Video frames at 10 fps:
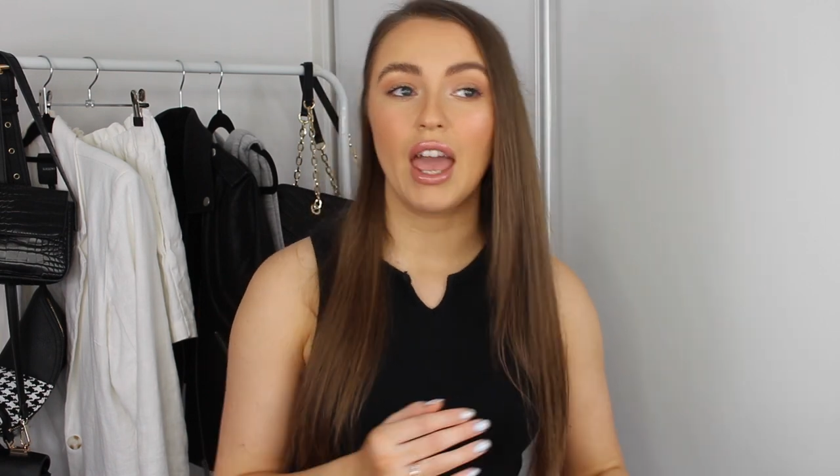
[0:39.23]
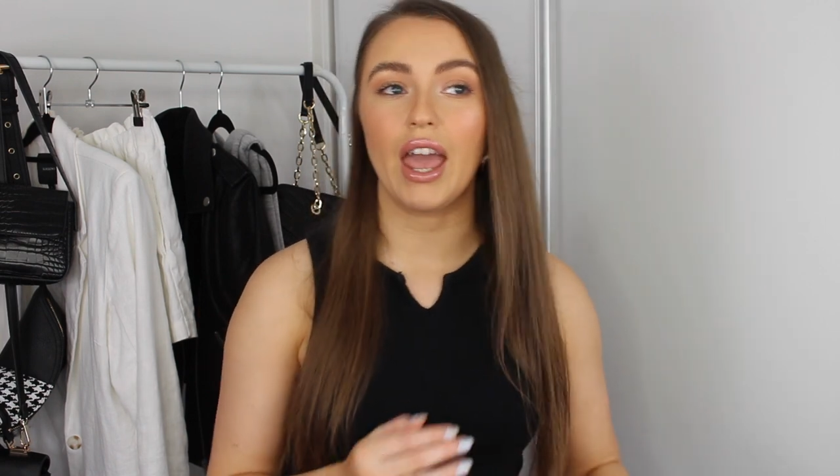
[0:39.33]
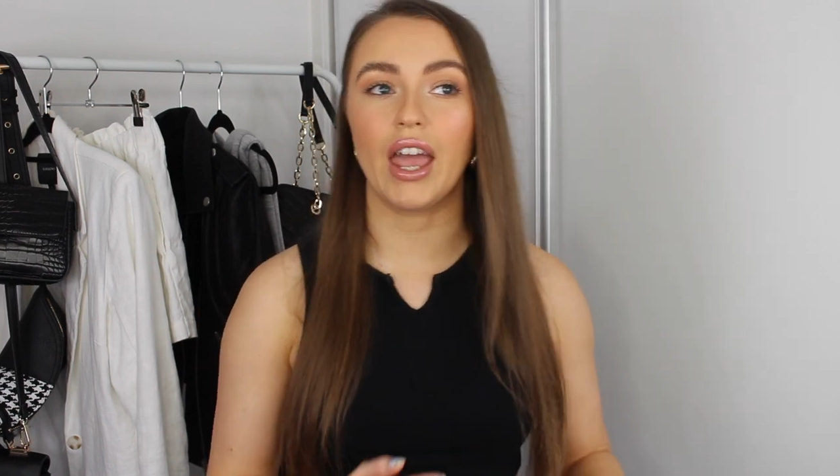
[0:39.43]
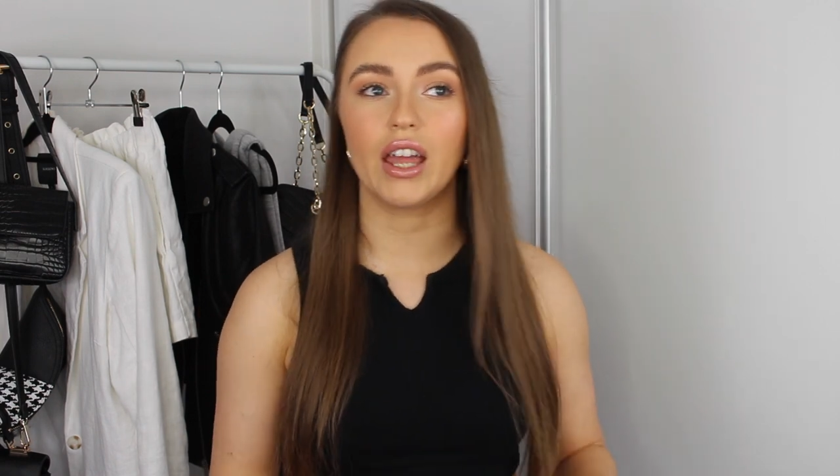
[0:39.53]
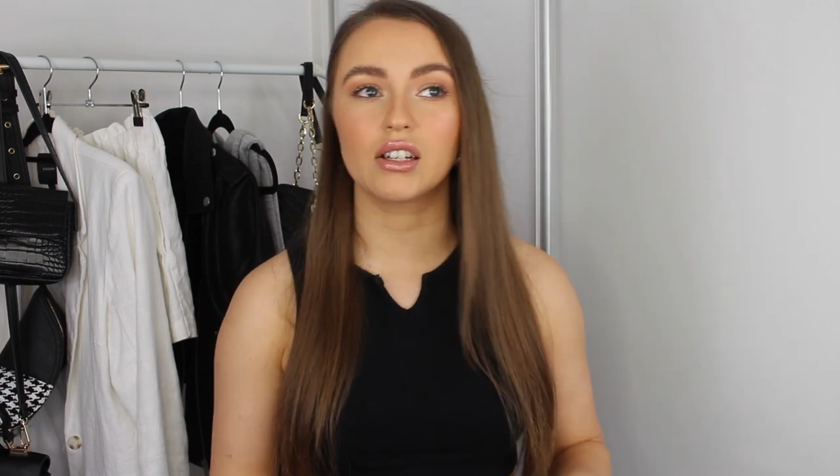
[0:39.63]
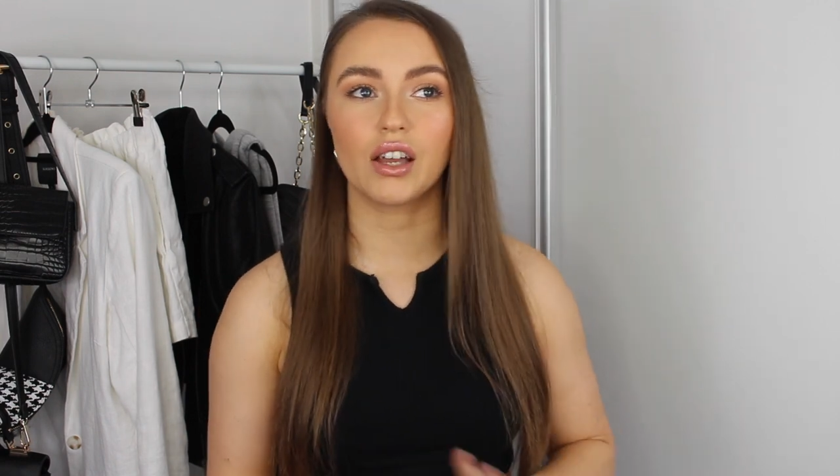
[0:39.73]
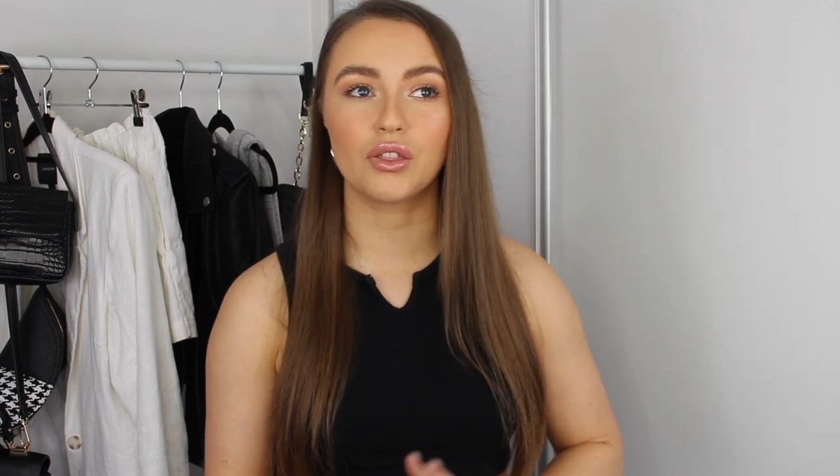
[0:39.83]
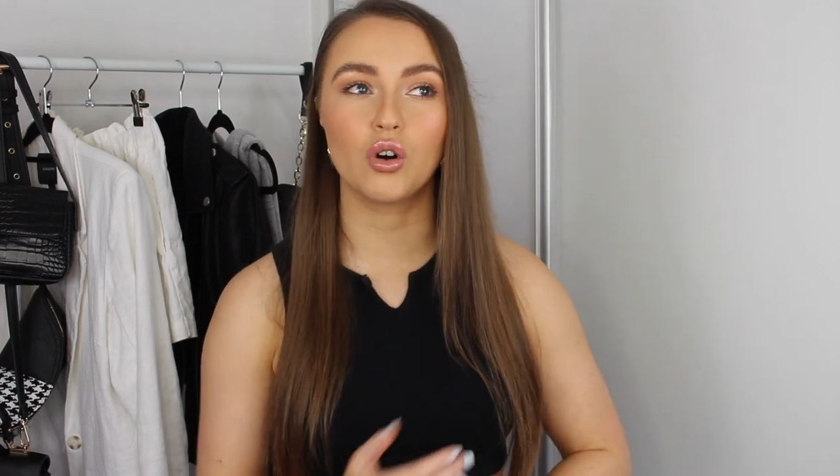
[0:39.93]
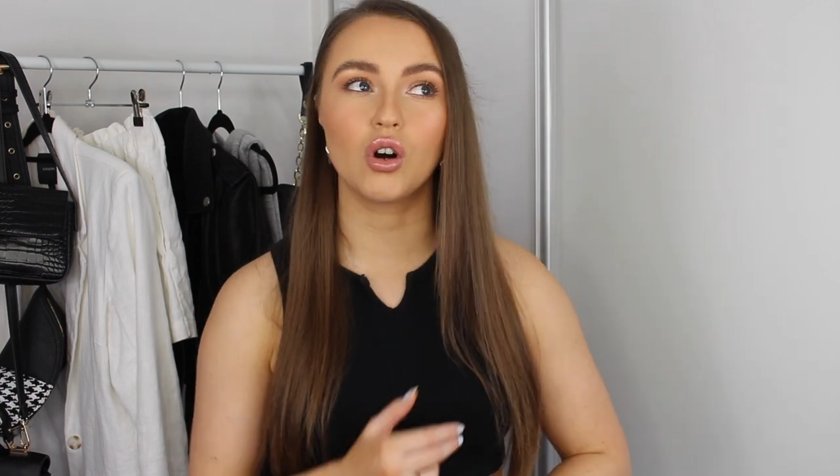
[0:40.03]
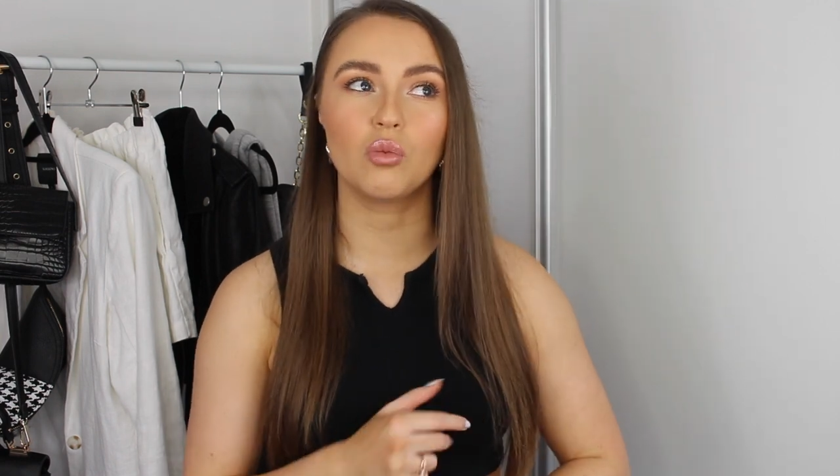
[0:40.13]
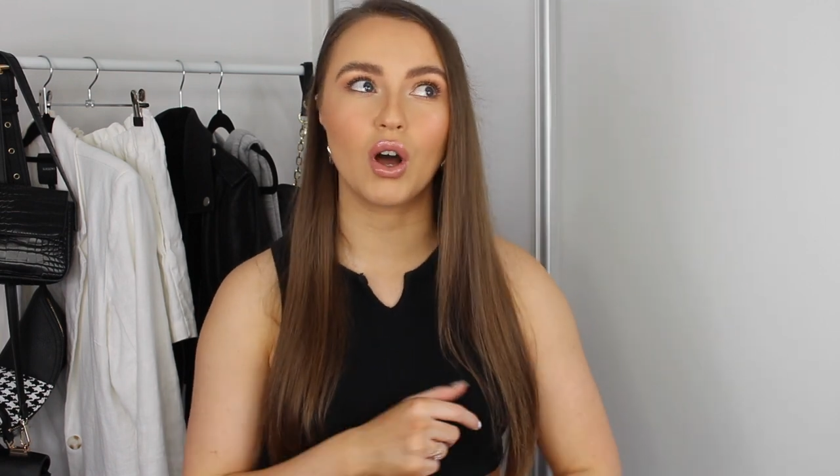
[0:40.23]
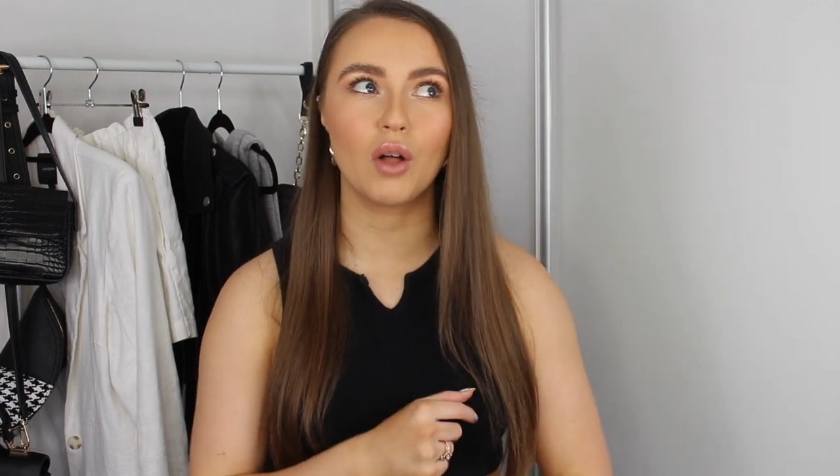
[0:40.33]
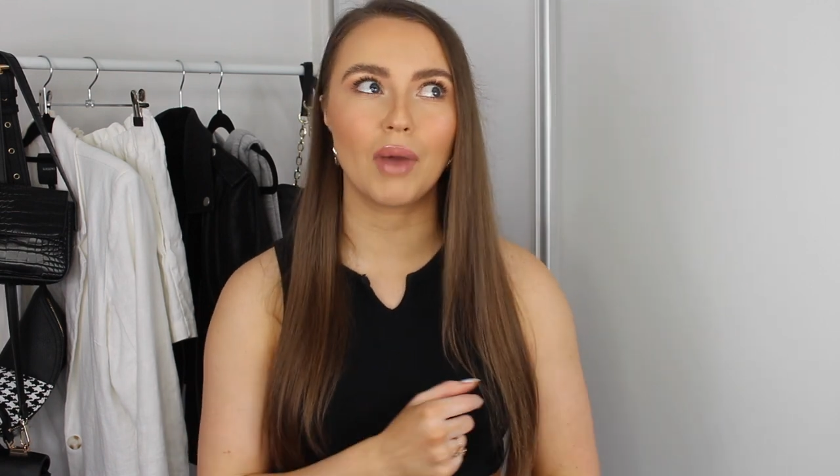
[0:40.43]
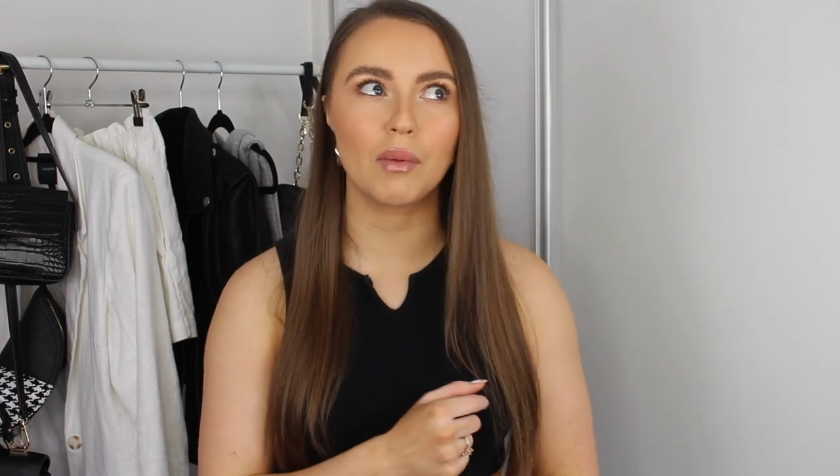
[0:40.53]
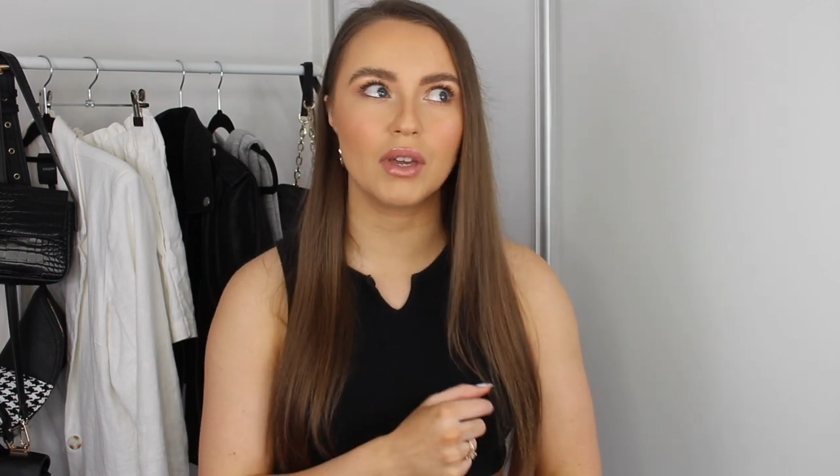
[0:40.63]
And I thought, well,
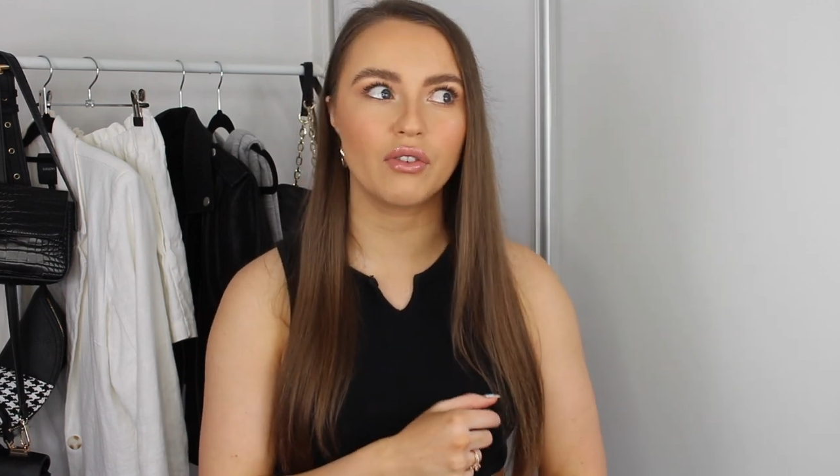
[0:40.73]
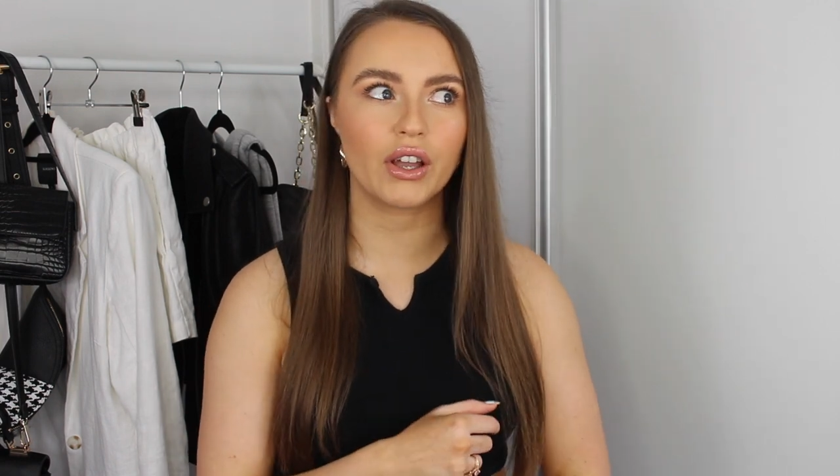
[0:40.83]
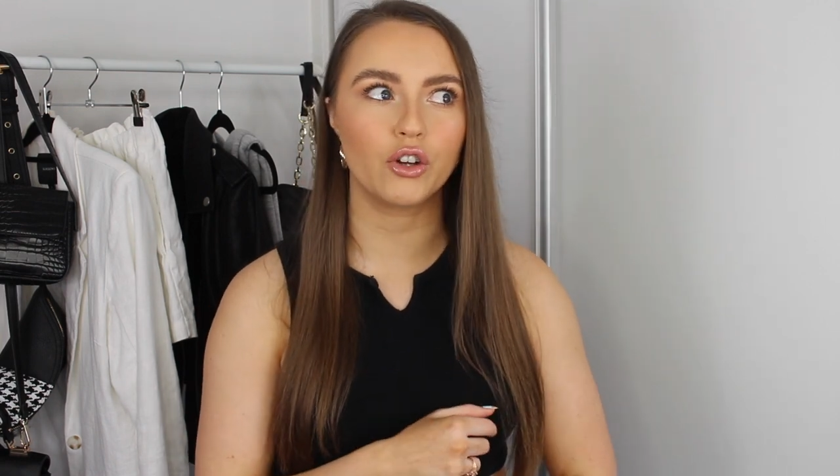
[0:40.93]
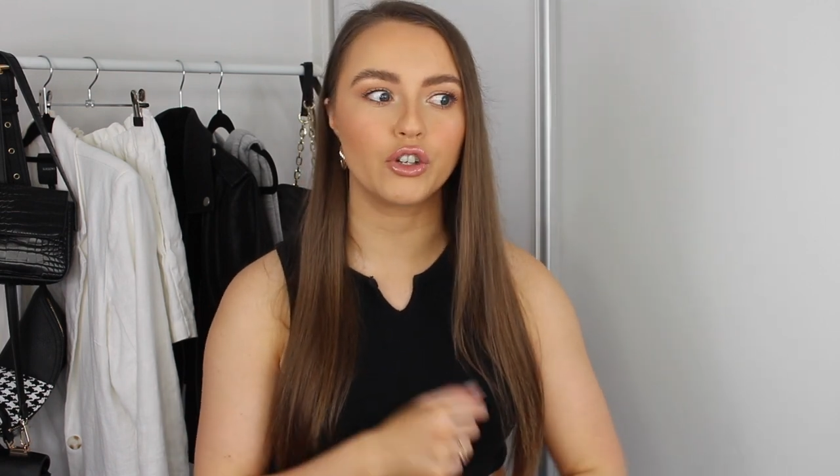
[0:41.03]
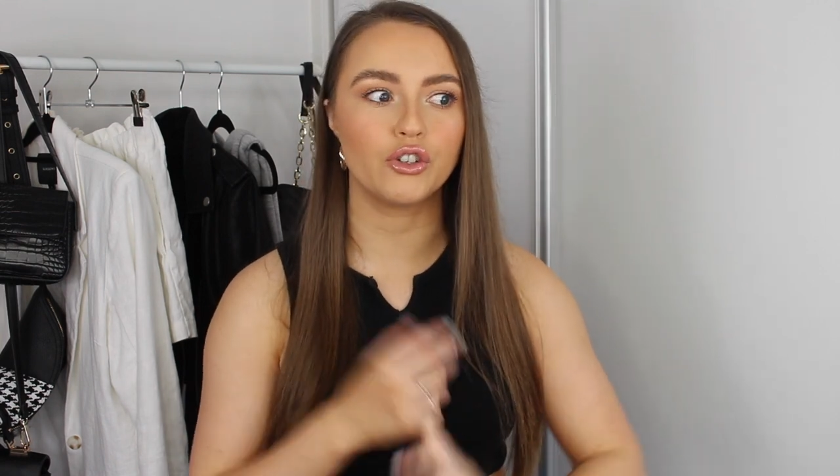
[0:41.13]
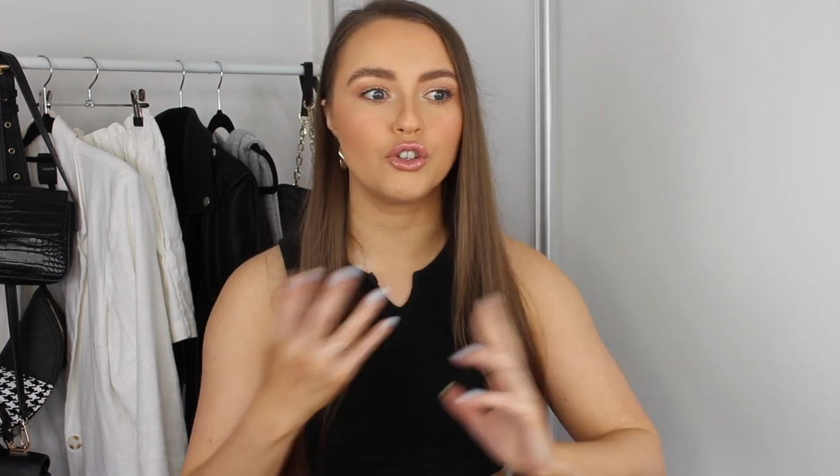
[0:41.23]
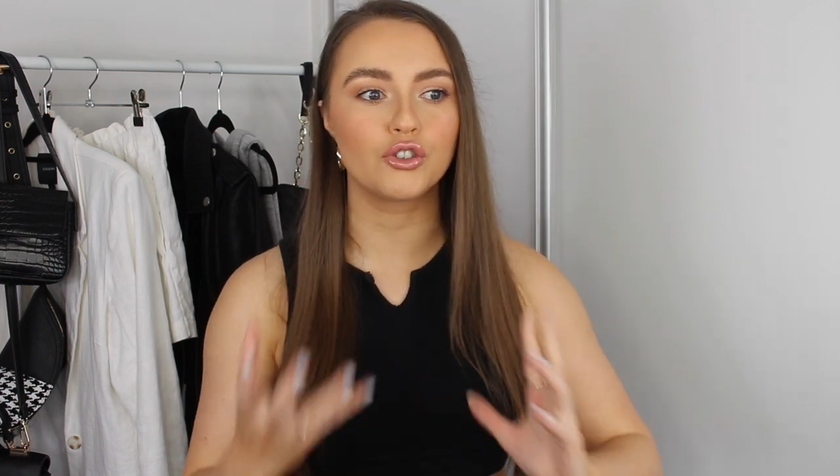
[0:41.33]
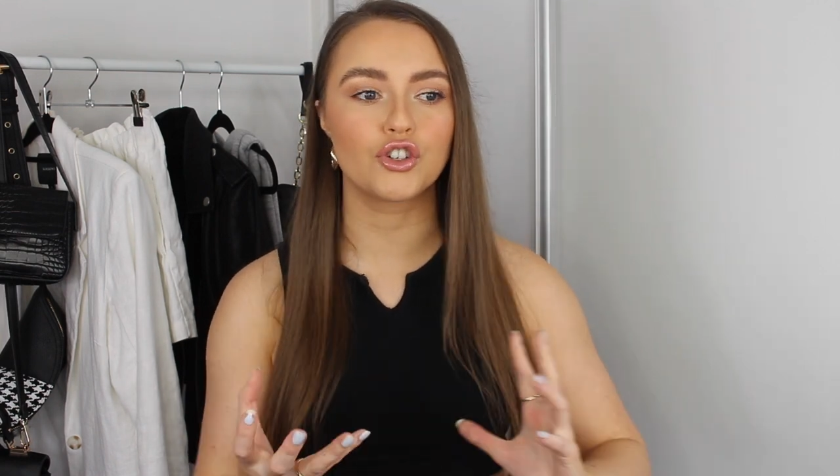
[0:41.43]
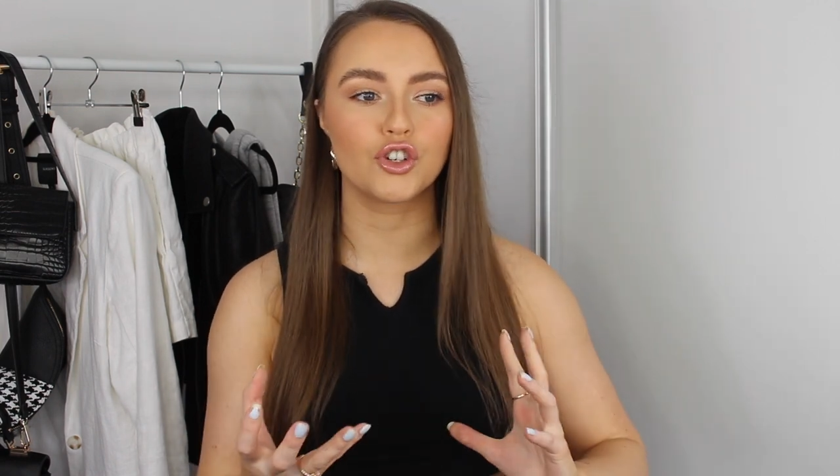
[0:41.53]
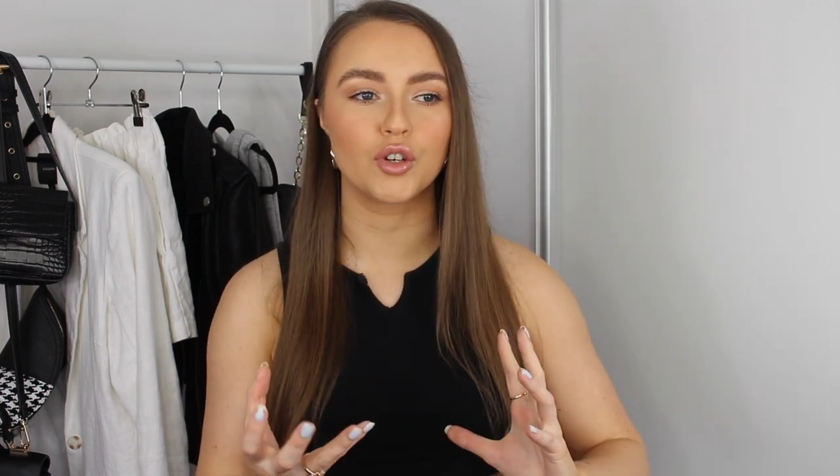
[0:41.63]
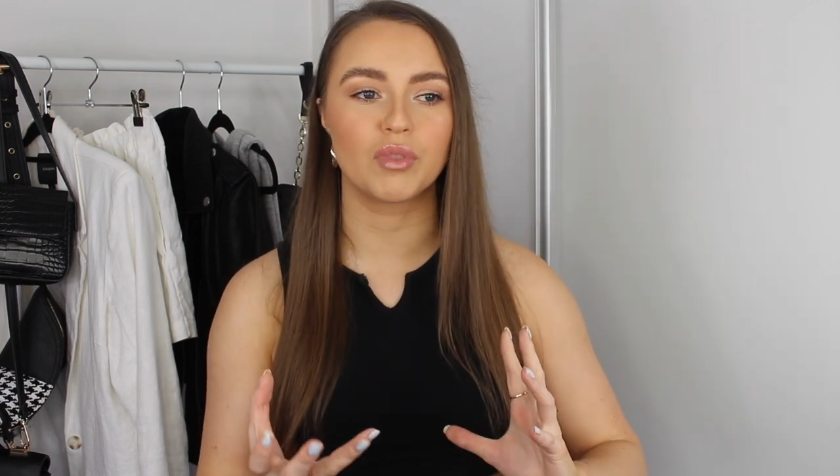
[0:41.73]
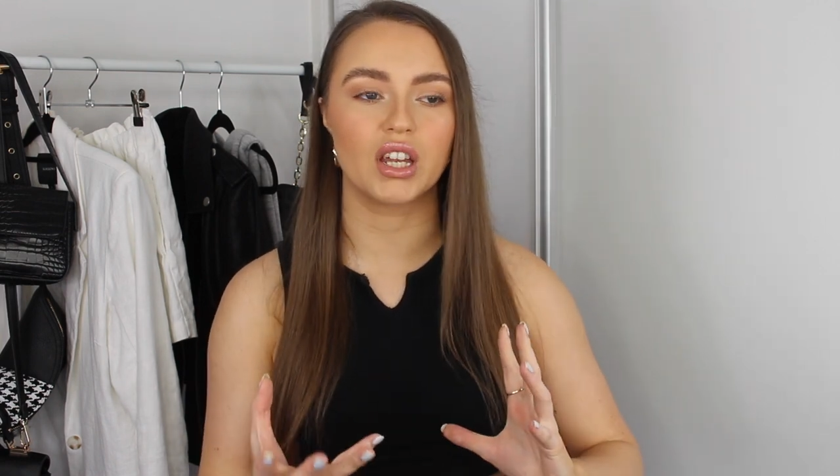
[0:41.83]
maybe if I go to YouTube,